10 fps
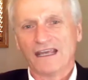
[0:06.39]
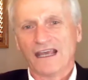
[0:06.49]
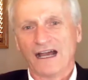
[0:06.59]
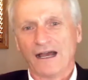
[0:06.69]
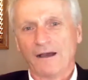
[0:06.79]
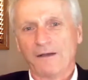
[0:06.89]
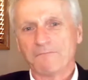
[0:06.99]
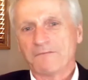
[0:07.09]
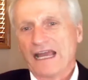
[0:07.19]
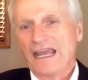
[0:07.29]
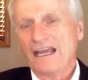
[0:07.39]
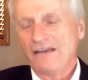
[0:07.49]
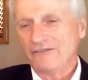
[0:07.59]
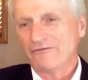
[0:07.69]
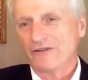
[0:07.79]
I
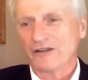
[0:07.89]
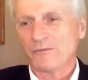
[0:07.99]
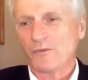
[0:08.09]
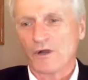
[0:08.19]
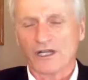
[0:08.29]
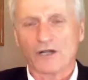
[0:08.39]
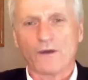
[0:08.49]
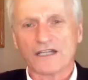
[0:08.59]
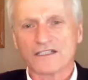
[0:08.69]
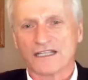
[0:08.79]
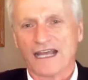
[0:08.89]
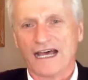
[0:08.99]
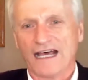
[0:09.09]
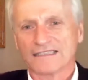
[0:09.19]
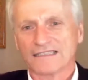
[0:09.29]
have a very important question to
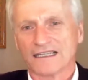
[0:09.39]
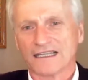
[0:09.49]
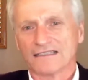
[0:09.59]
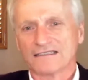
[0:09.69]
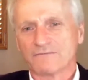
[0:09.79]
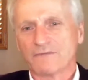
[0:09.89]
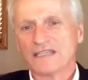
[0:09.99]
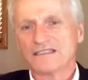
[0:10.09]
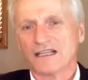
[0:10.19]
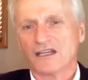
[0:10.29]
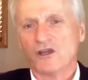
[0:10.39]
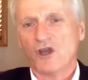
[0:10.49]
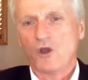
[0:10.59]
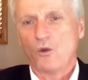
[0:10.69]
ask, and it's basically,